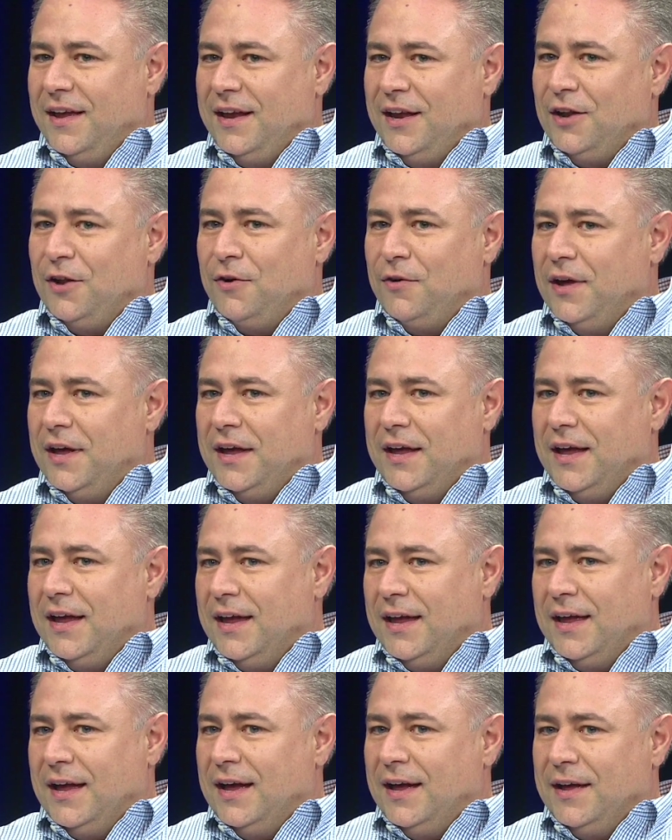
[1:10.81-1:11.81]
you know,
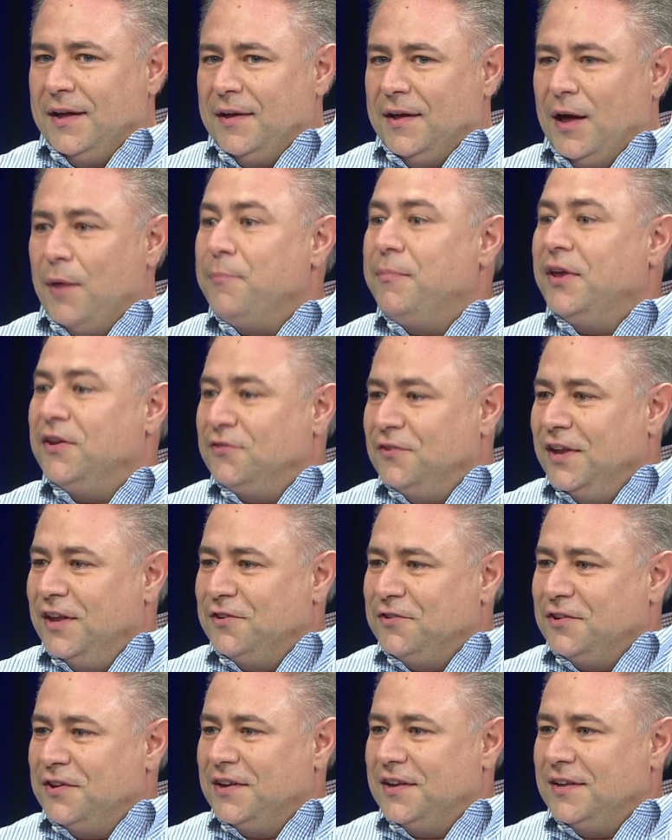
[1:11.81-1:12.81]
a
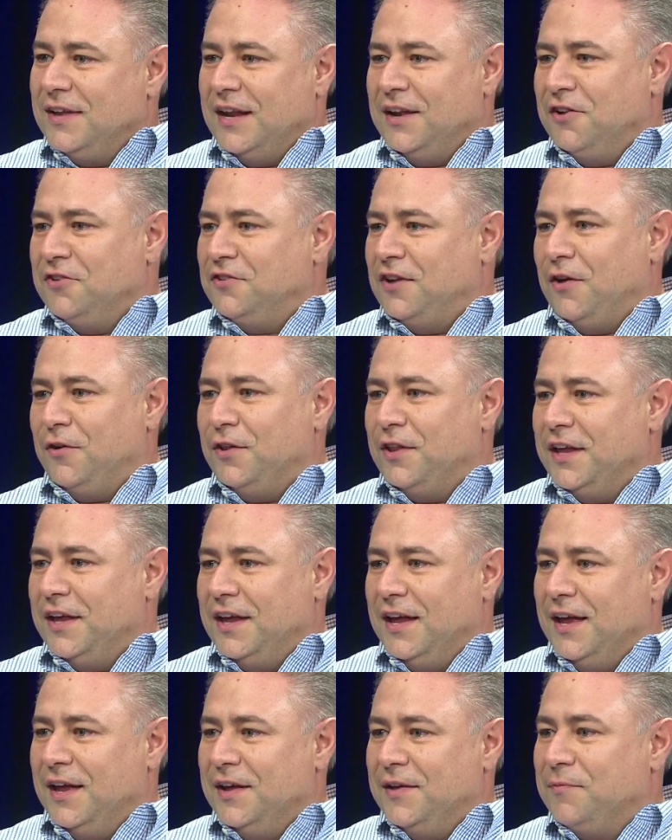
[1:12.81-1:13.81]
business, not necessarily
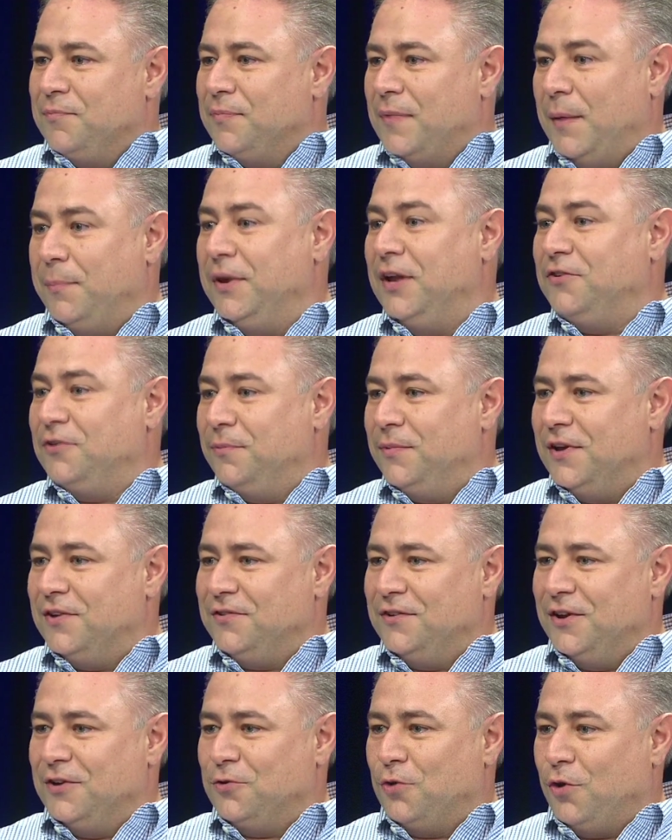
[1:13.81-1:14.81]
a pizza
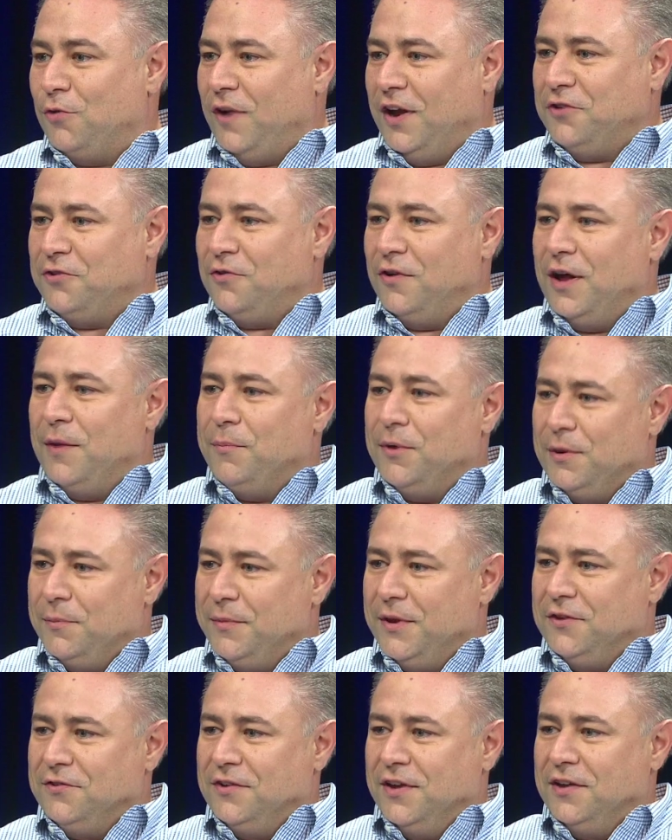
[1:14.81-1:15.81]
business or a restaurant, but a
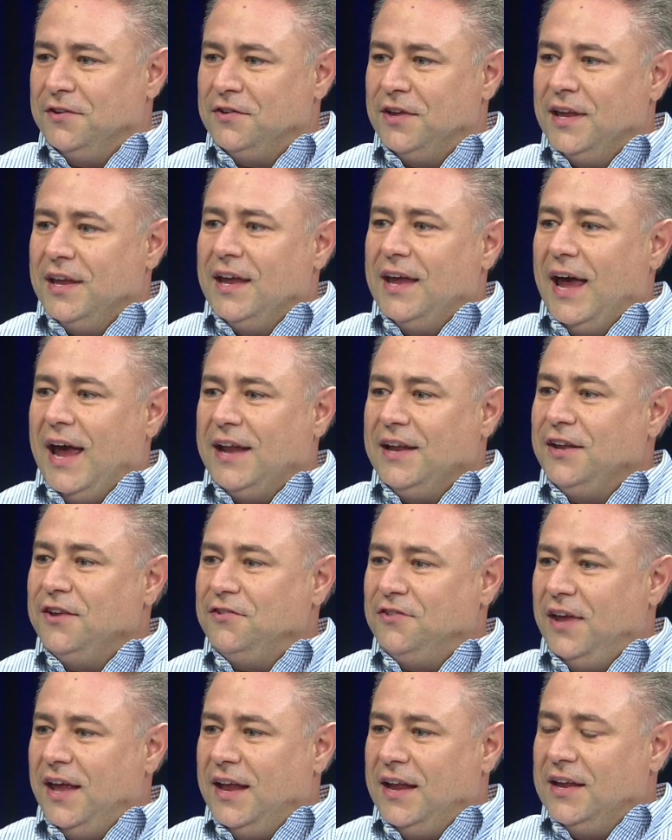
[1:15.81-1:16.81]
business. And he
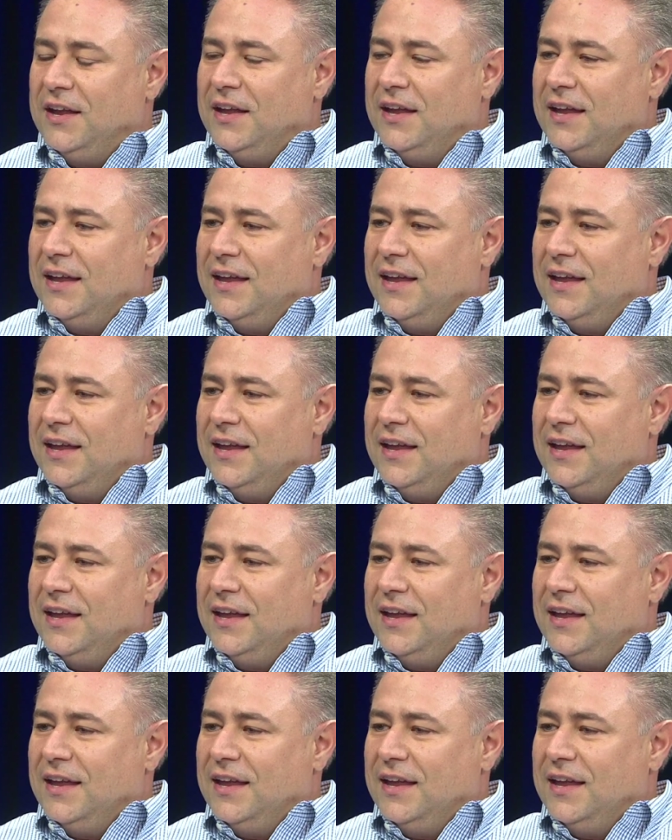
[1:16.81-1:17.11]
said,